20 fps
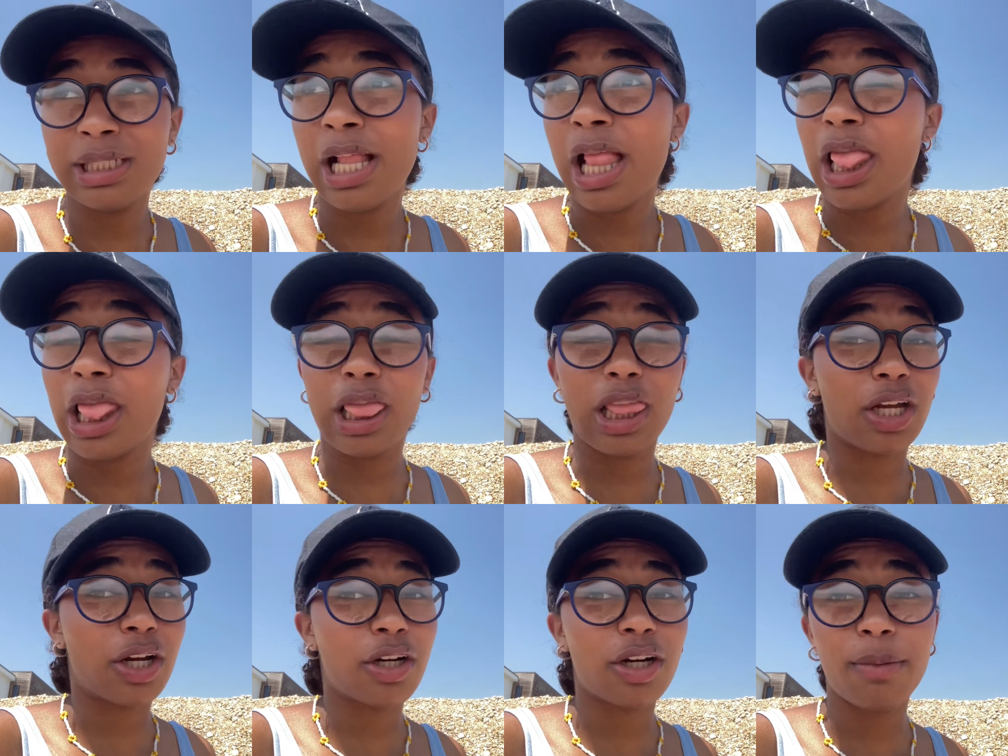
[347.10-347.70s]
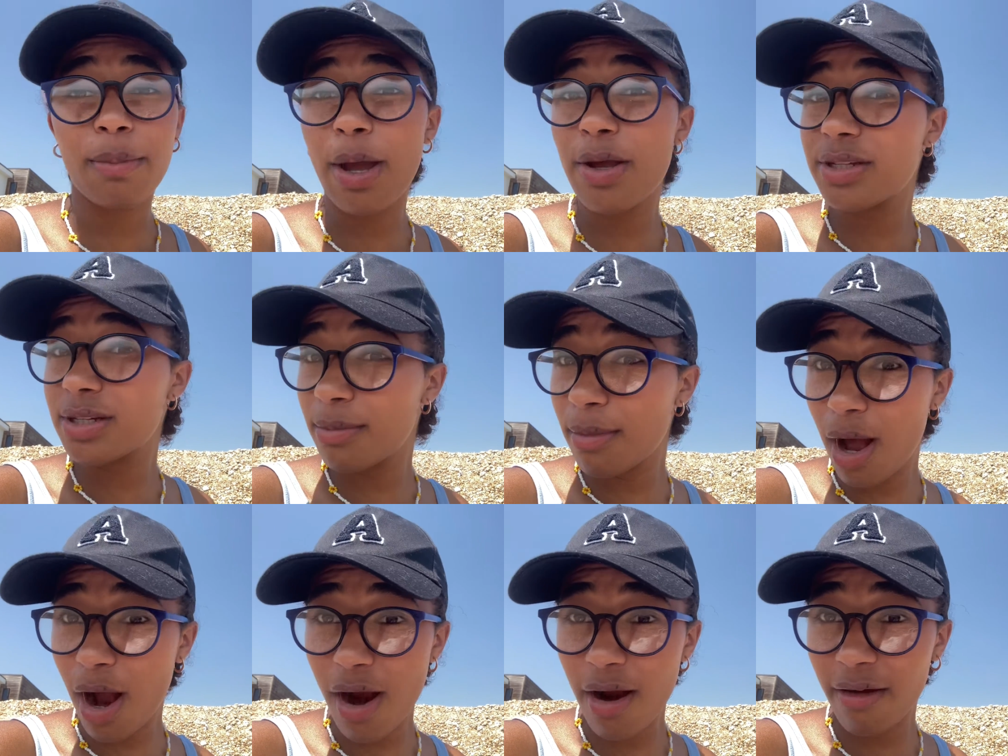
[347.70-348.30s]
learn about
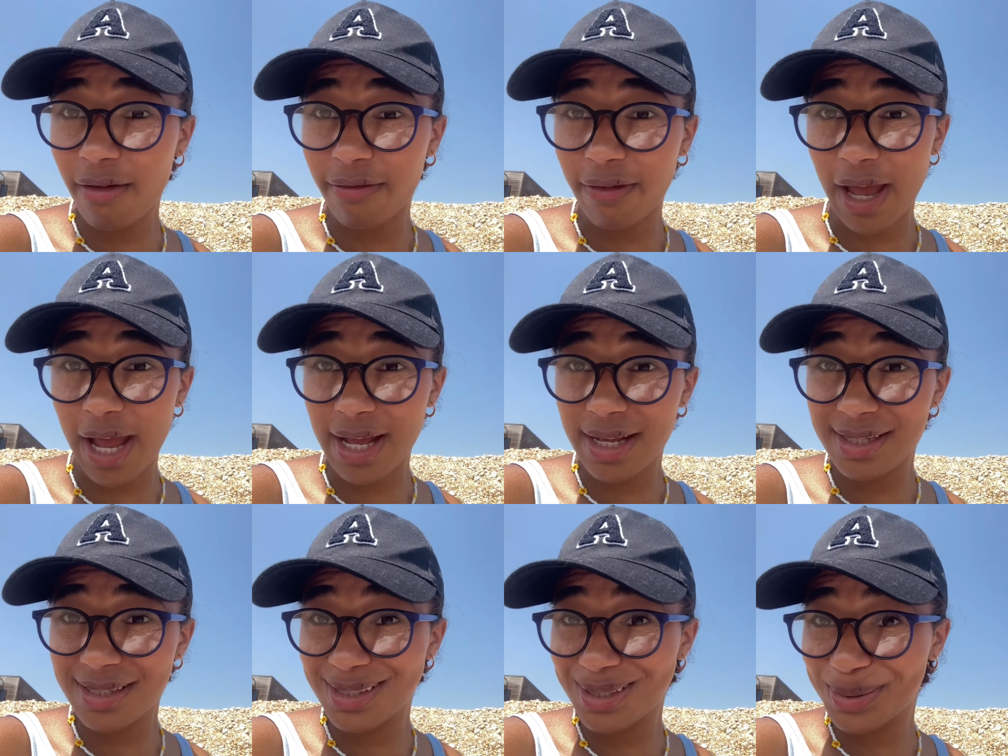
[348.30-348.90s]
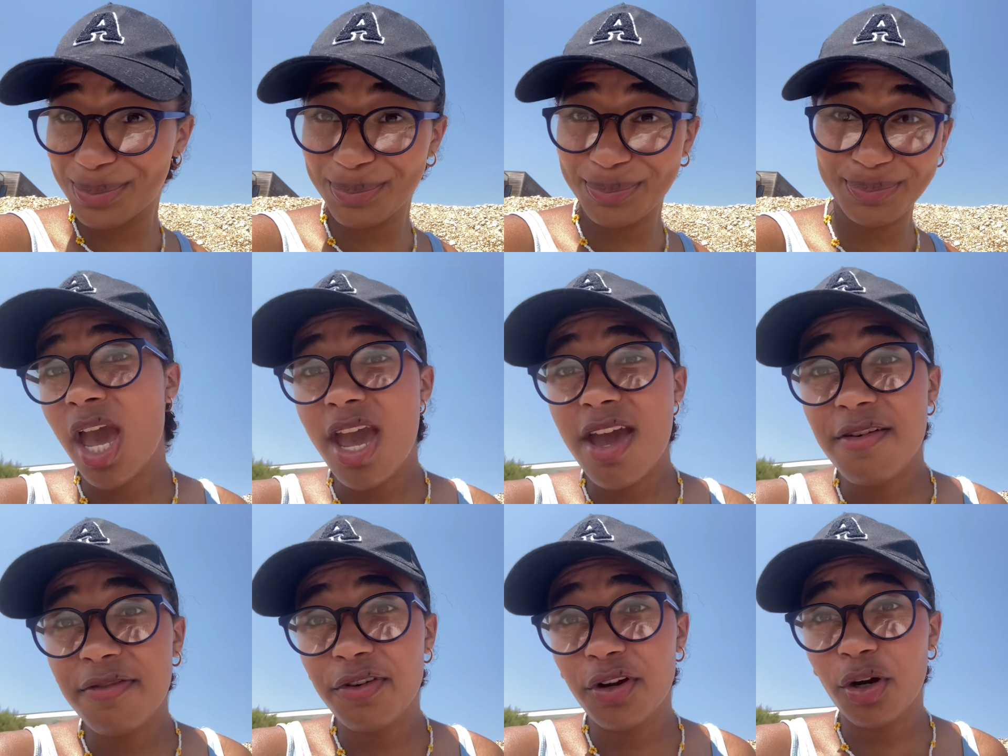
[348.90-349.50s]
some artifacts.
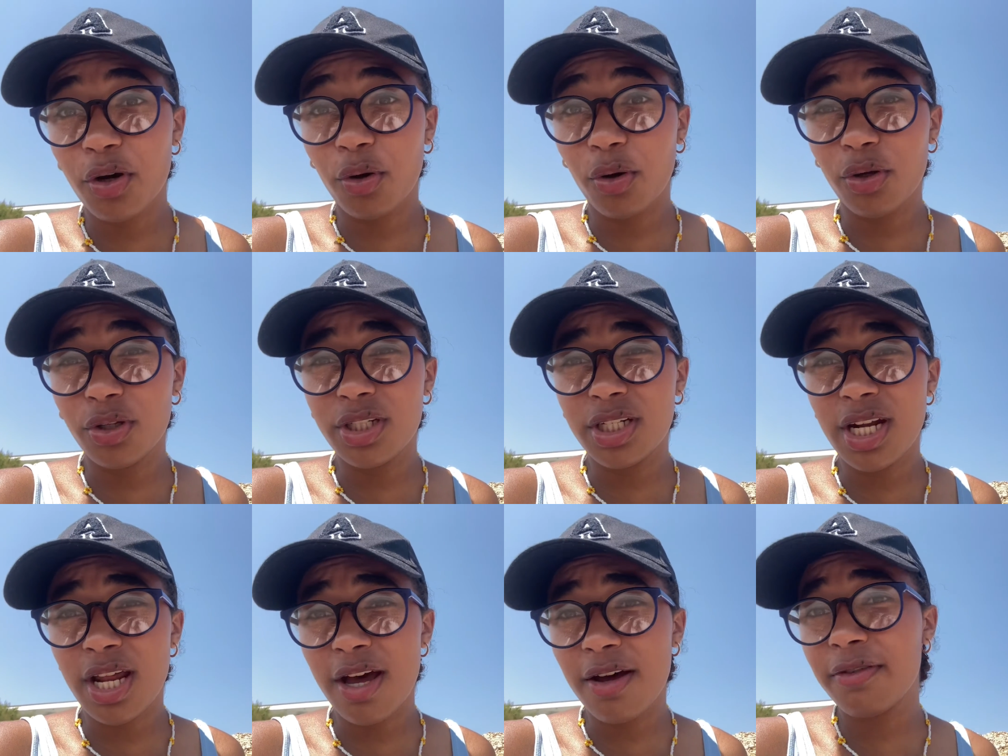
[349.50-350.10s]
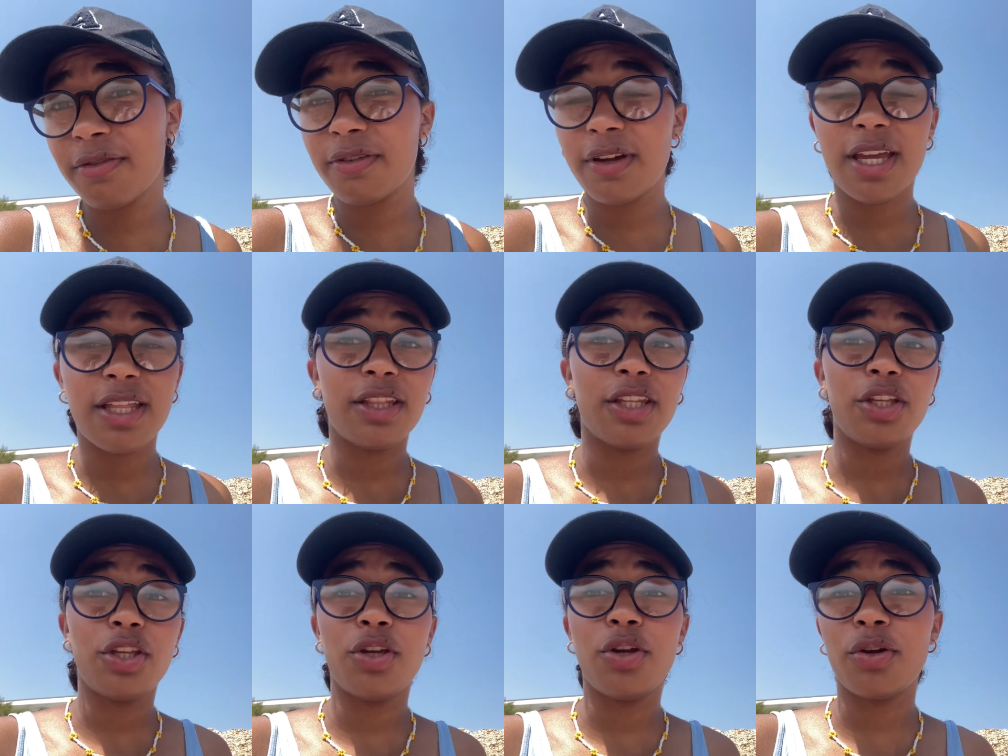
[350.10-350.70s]
If you're old enough,
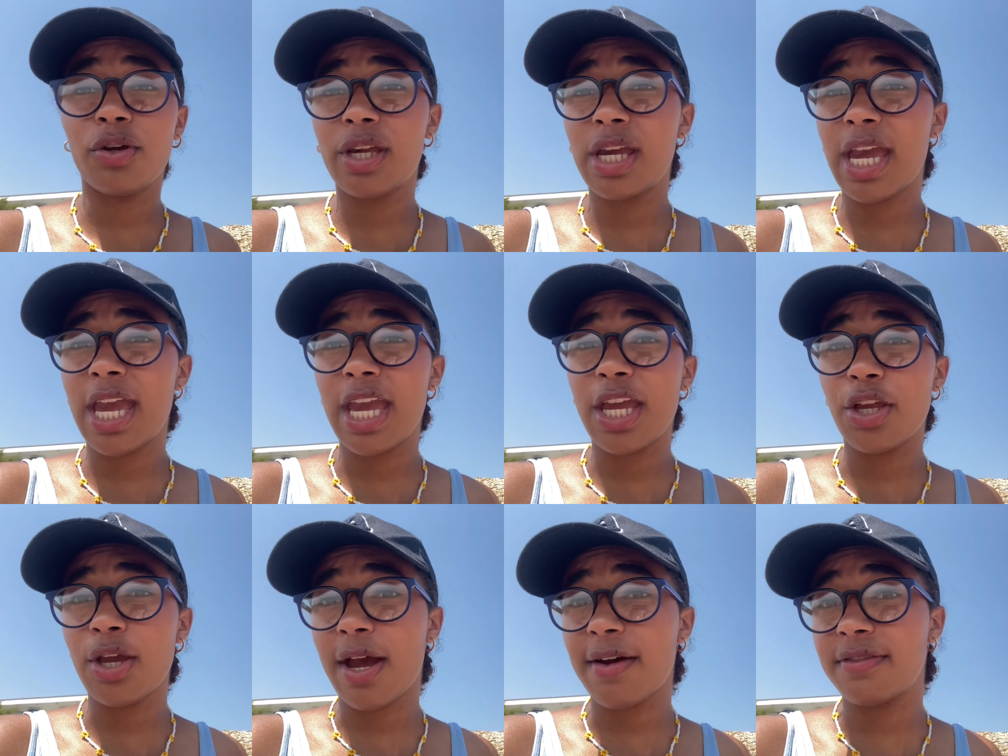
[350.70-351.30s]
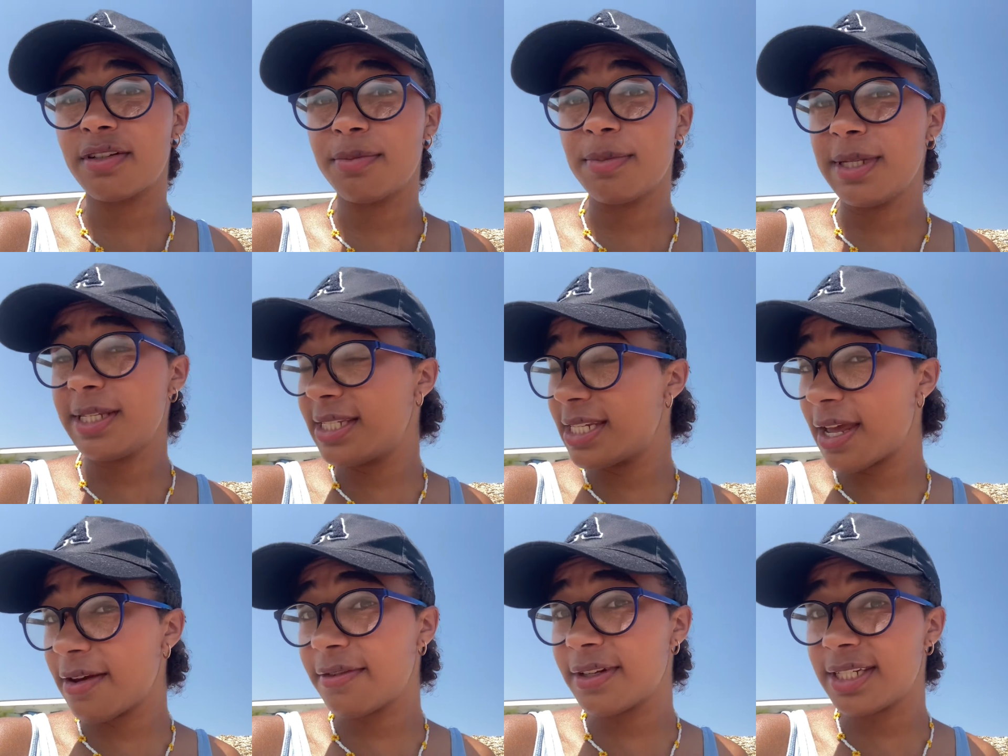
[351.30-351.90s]
in the UK you have to be
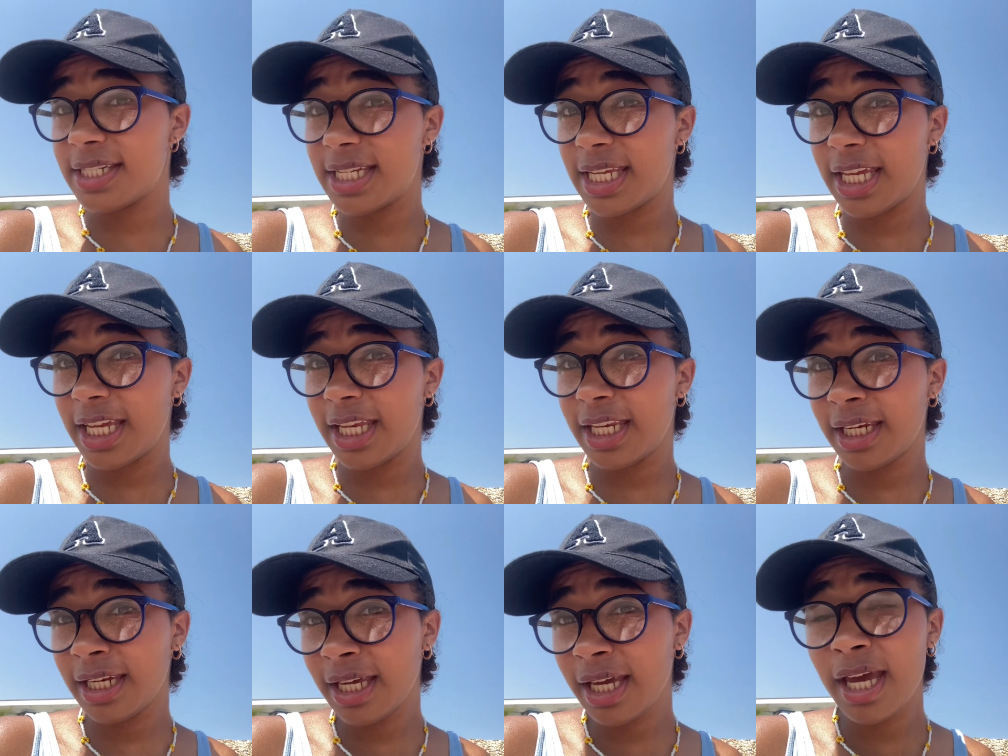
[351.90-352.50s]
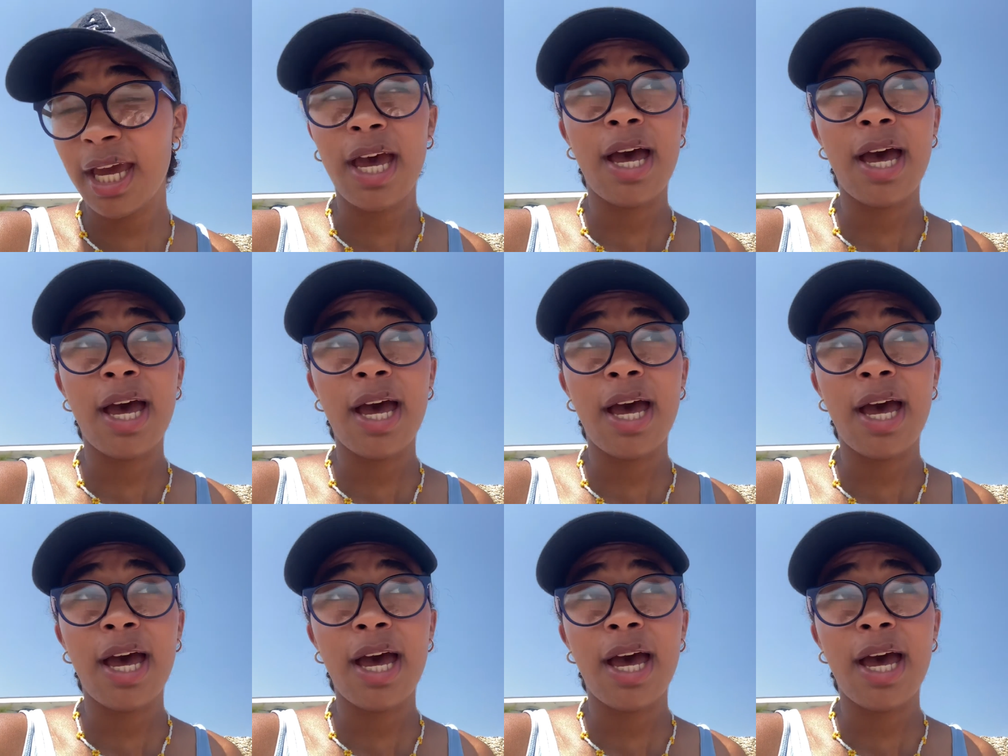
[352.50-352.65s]
17.